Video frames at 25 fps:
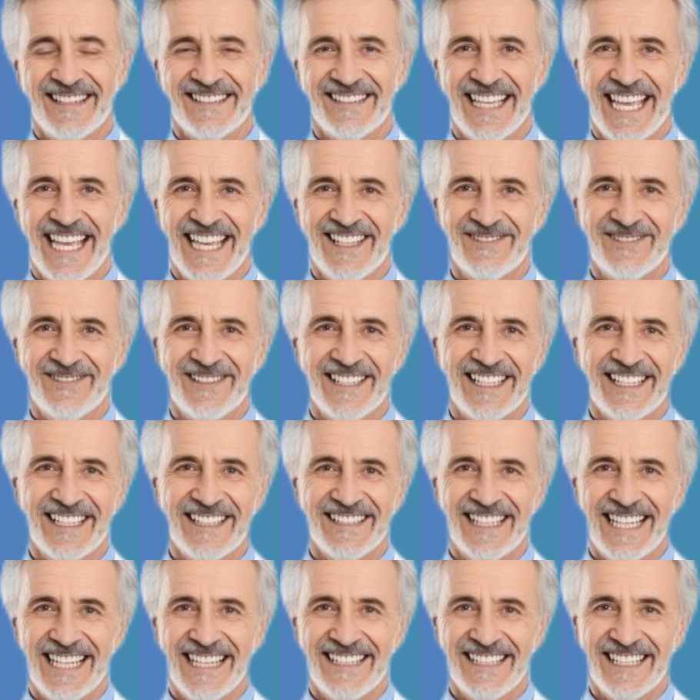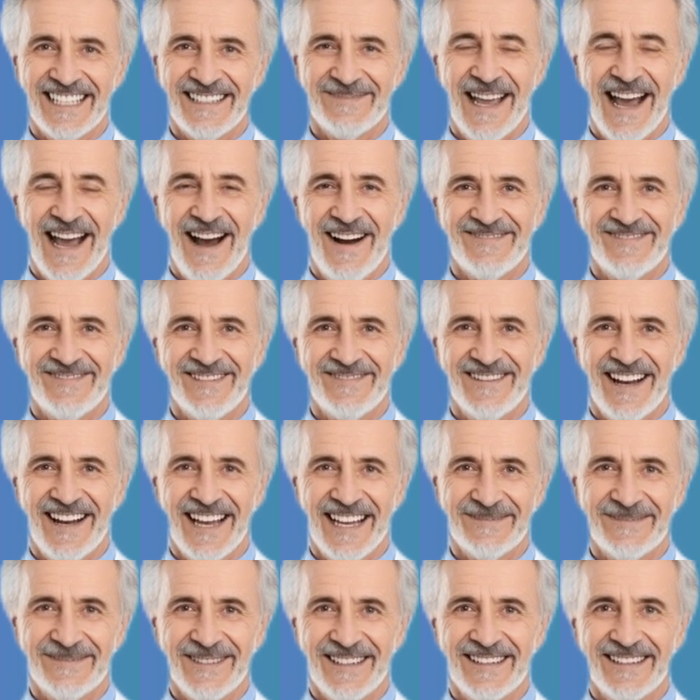naturally contain this powerful
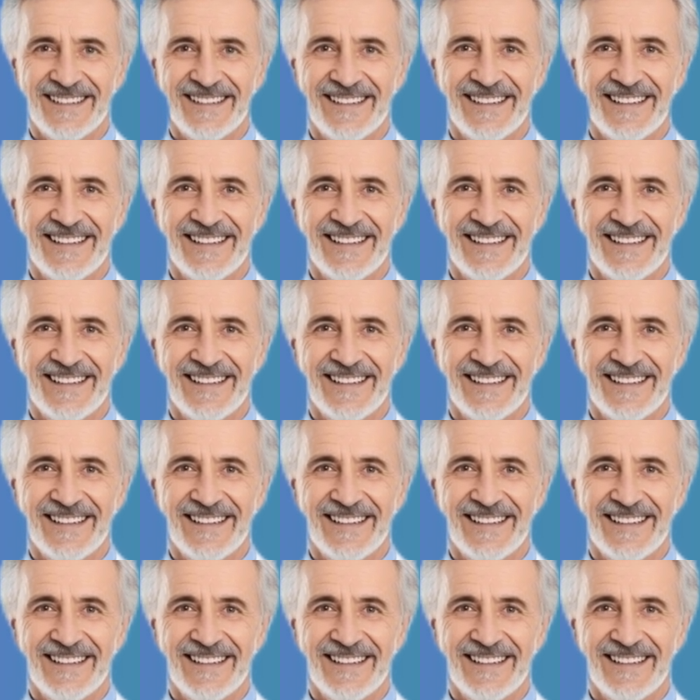vitamin,